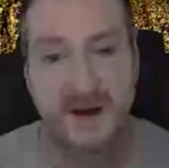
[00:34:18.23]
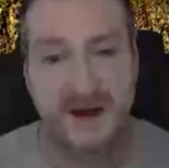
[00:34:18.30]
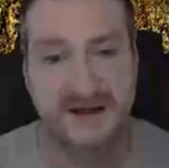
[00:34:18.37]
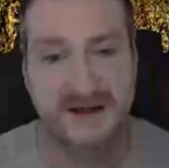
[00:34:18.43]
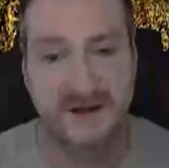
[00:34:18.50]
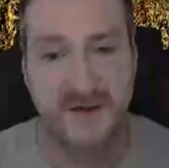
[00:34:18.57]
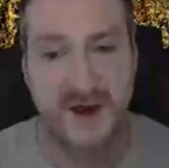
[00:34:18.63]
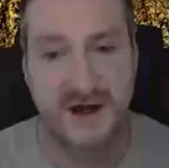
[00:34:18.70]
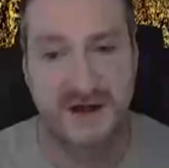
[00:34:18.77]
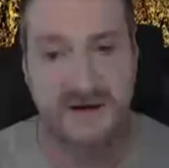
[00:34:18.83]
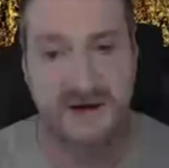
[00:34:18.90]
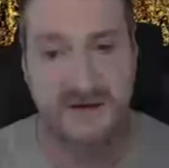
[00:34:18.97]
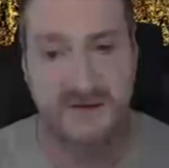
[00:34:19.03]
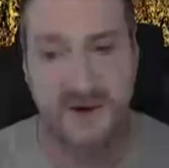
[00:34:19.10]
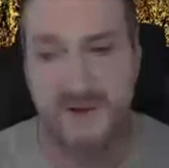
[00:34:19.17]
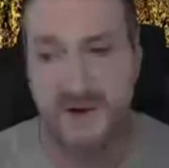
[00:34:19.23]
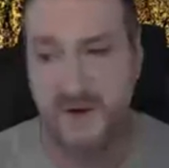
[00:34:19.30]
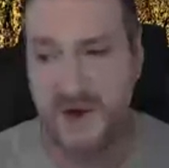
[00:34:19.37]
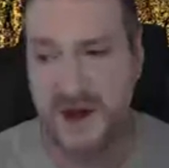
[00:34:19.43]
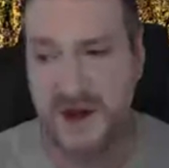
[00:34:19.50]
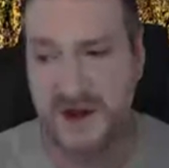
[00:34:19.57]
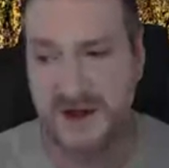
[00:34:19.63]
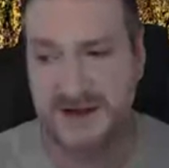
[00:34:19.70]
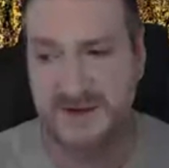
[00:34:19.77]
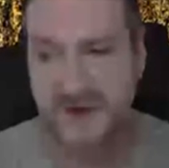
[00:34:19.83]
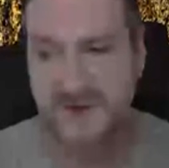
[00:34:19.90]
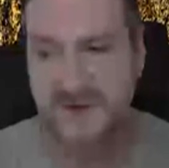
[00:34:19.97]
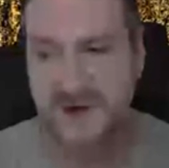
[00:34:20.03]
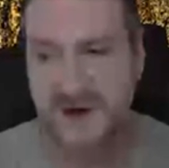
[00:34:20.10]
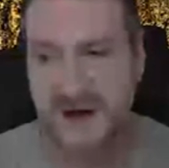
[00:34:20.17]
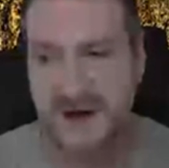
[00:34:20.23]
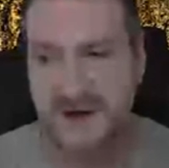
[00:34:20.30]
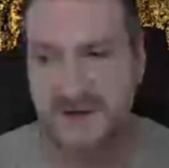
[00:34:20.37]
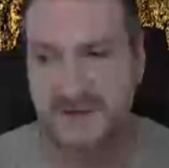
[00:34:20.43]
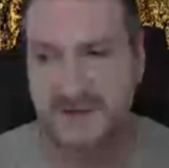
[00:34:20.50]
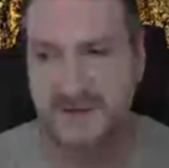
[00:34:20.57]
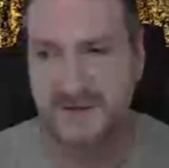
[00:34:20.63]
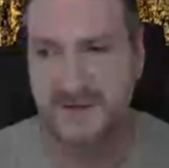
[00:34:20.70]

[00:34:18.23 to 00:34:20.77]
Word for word: Anyway, that's the render that we've been working on, Snowberry.